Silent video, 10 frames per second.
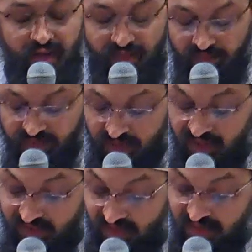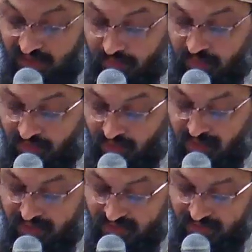So he said something
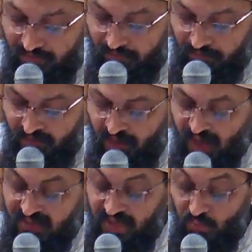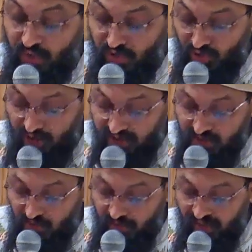nice. He said, when
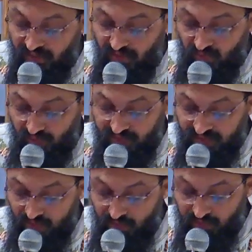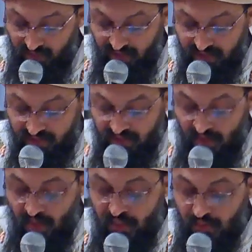Christ commanded to let down the
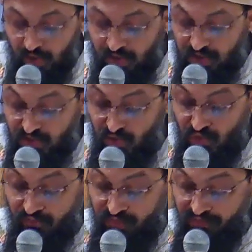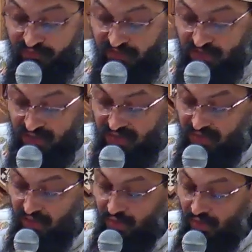nets, the multitude of the
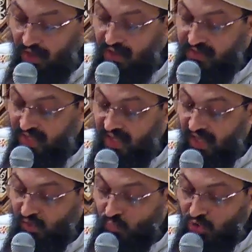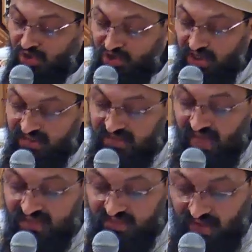fishes taken was just
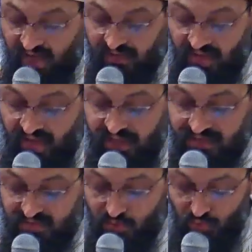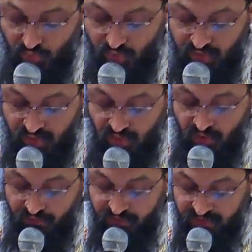as great as the Lord
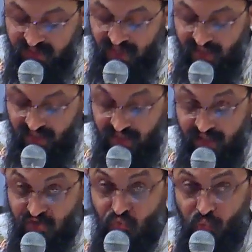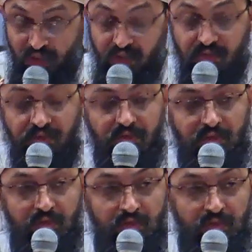of the sea and land willed.
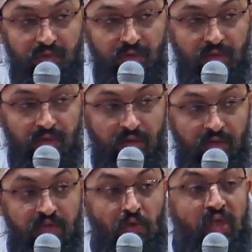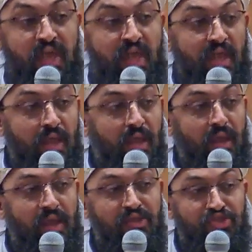So he
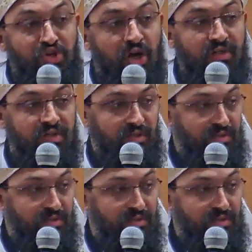instructed